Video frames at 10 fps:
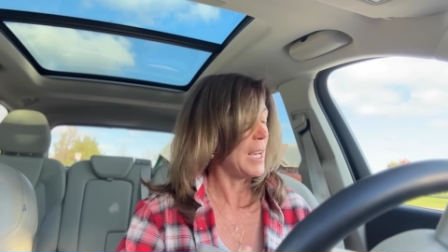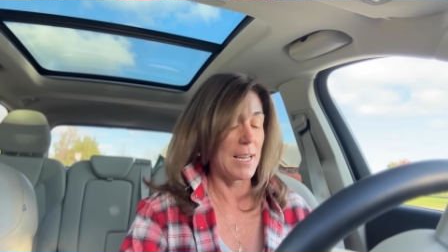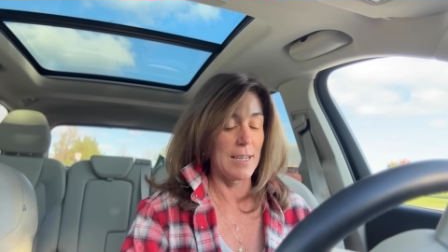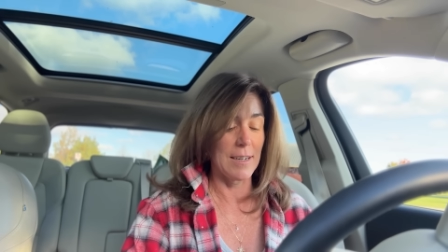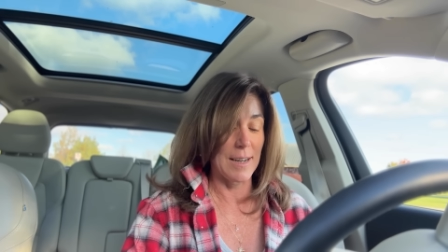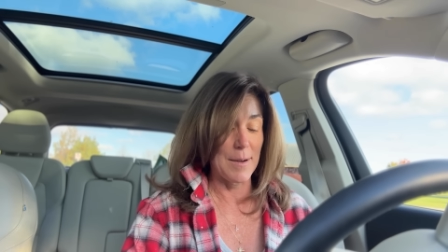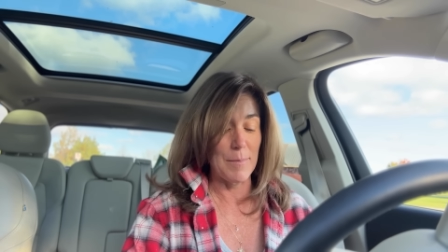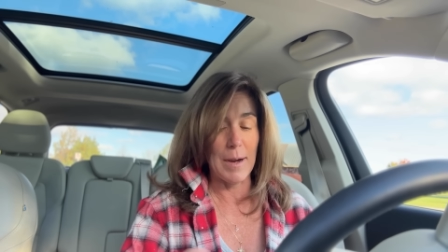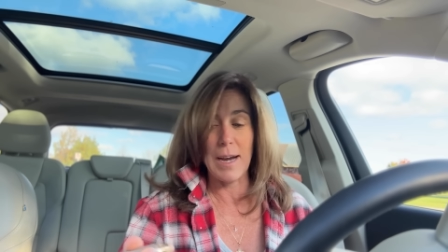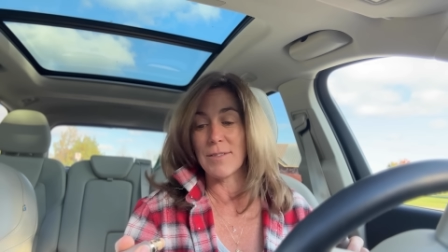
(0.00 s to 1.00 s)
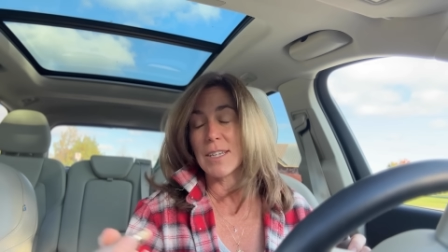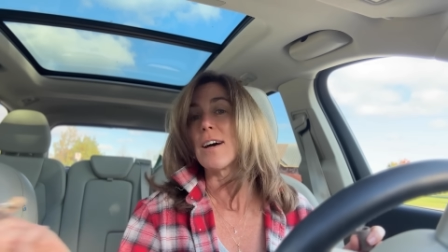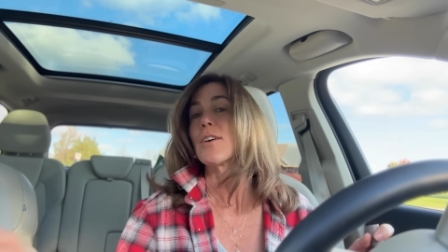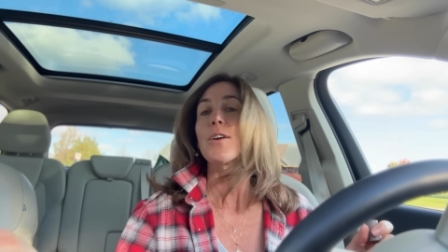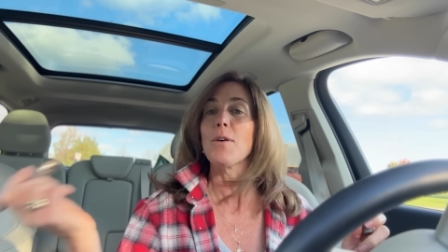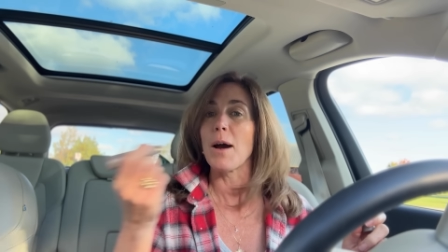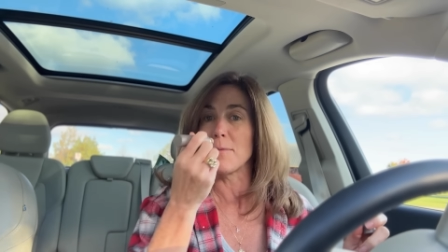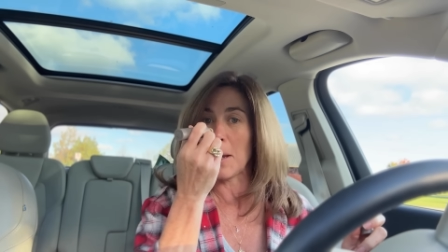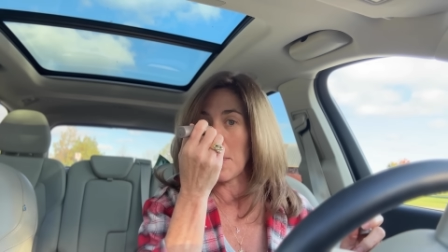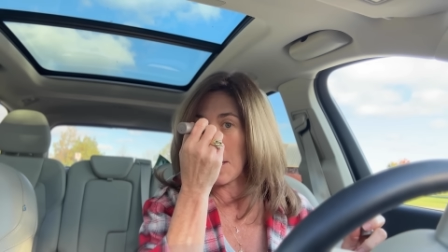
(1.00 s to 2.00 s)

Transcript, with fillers: And um, I tell you, I've done